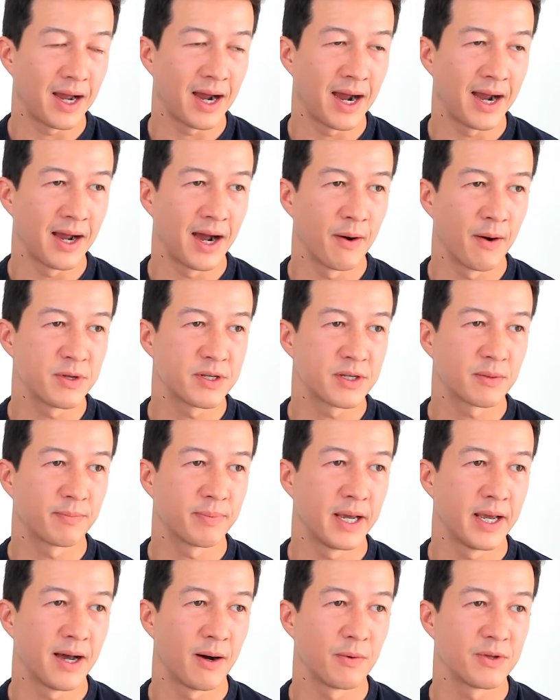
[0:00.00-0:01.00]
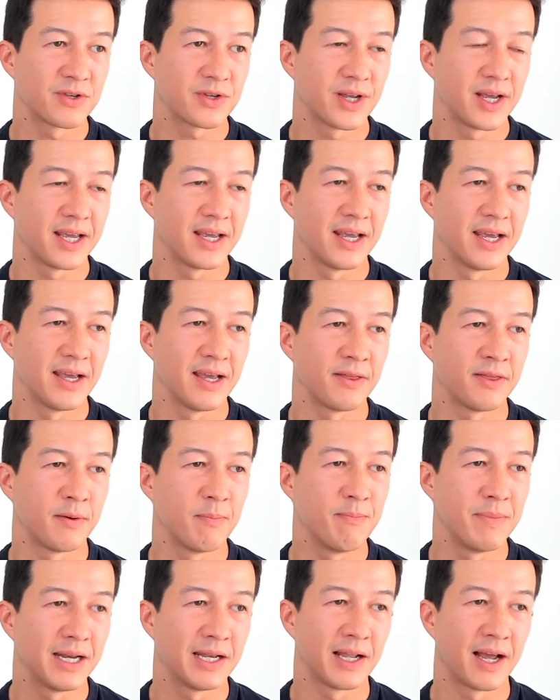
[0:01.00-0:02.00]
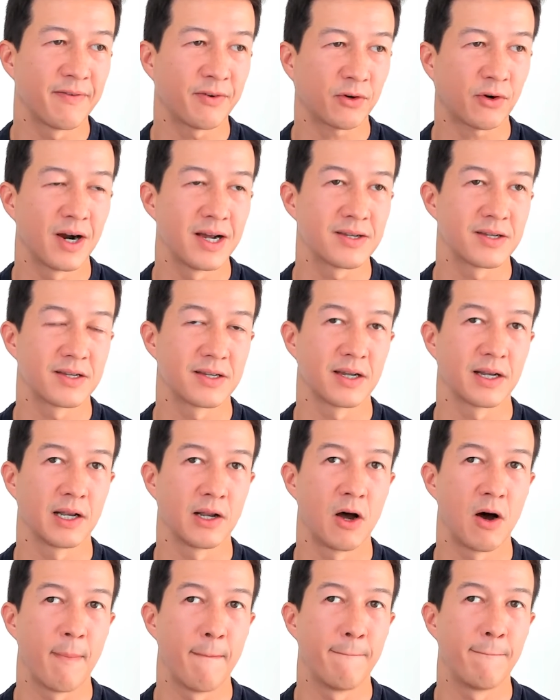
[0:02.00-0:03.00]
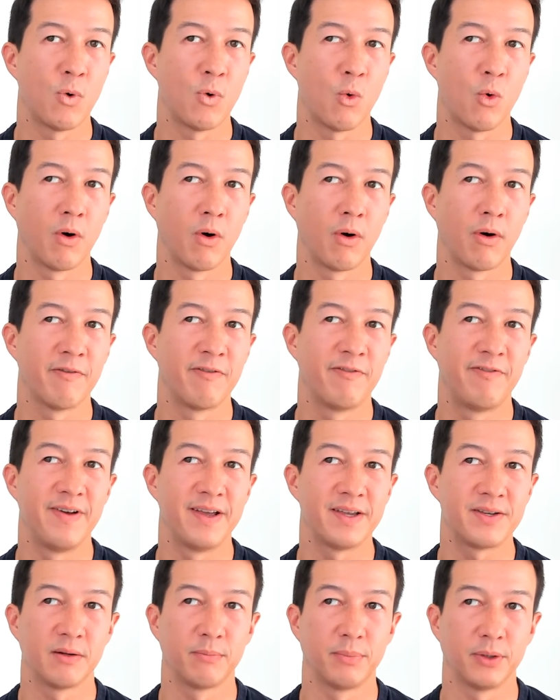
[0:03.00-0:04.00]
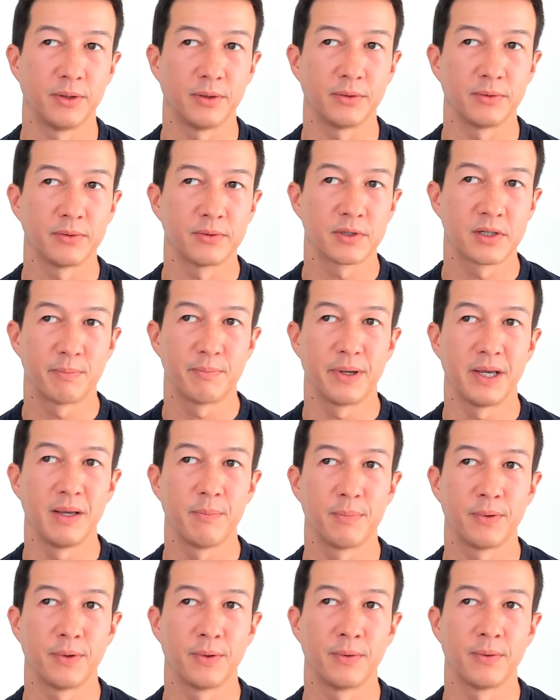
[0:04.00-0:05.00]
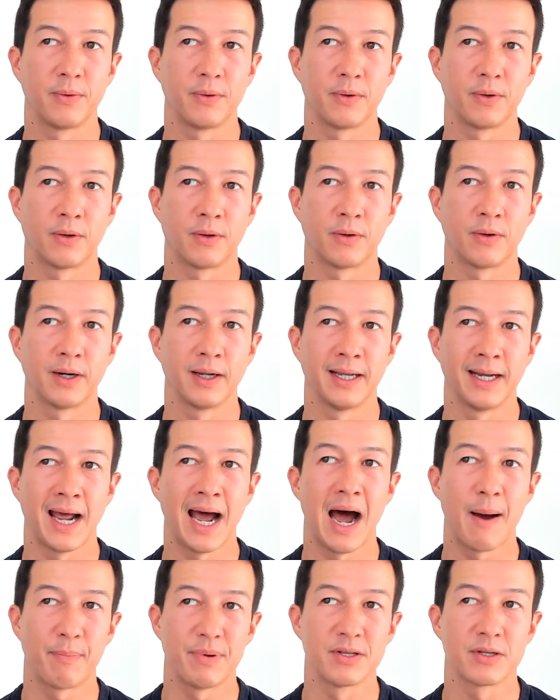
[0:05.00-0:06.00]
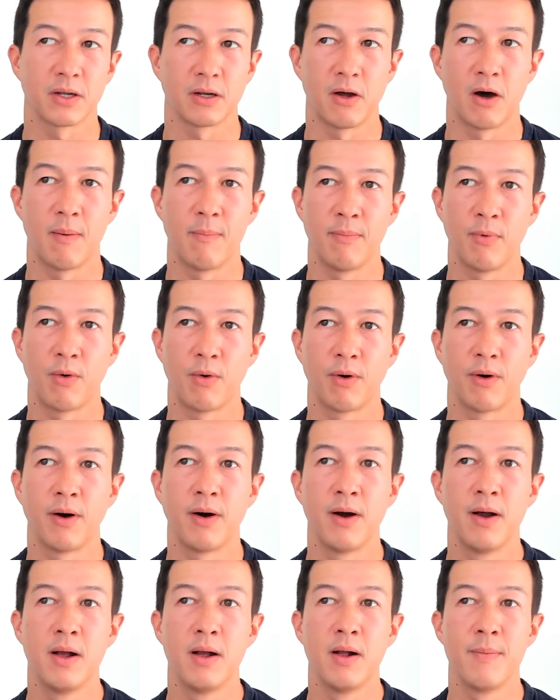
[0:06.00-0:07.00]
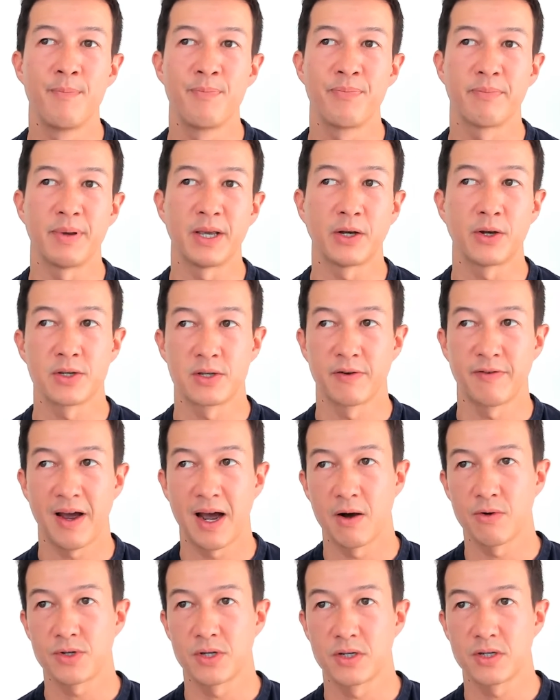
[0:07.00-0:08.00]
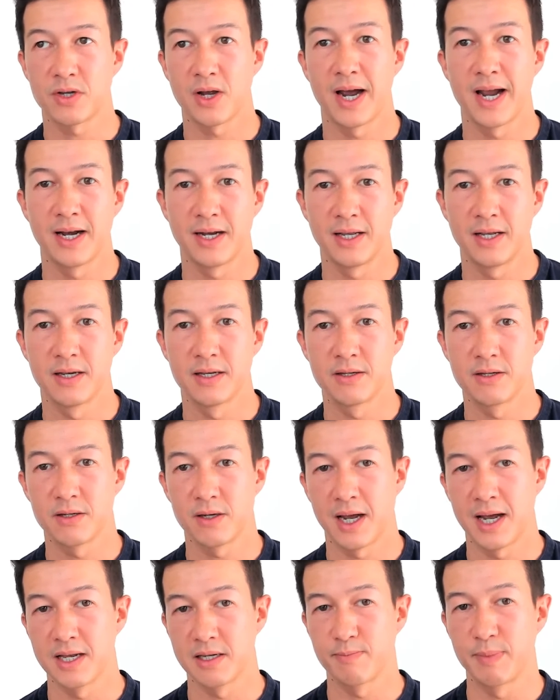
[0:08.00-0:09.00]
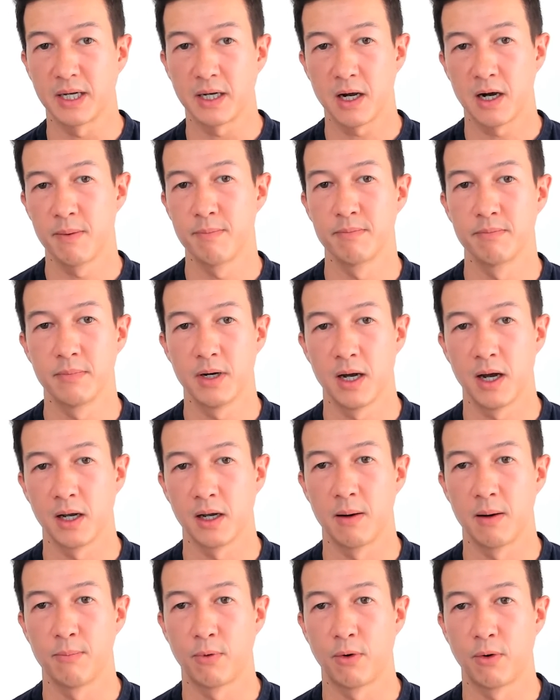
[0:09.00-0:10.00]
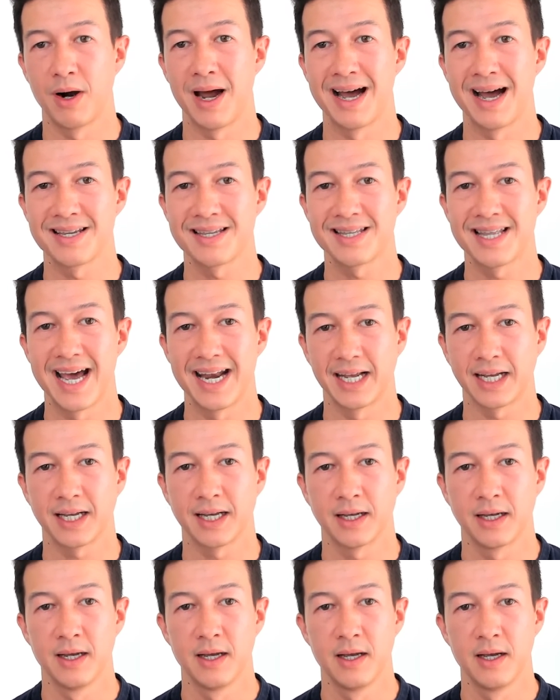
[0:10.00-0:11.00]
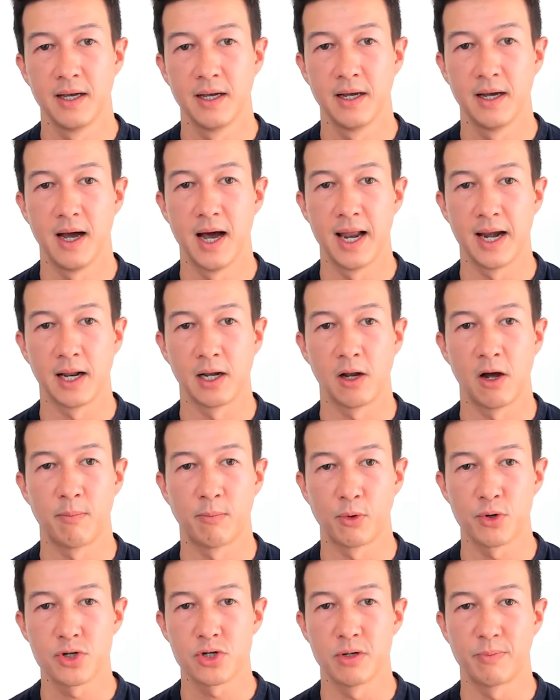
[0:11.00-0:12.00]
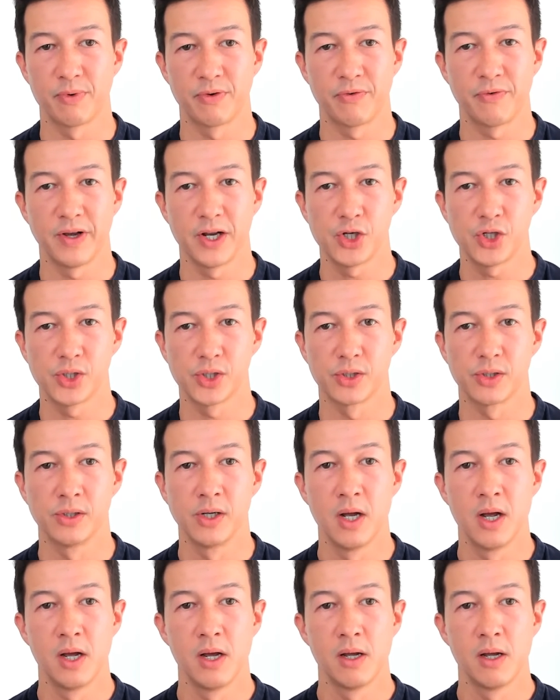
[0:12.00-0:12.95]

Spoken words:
I would say the midlife crisis is a lot more visible to people, or it happens a lot more because of how society has become a lot more aesthetic and a lot more superficial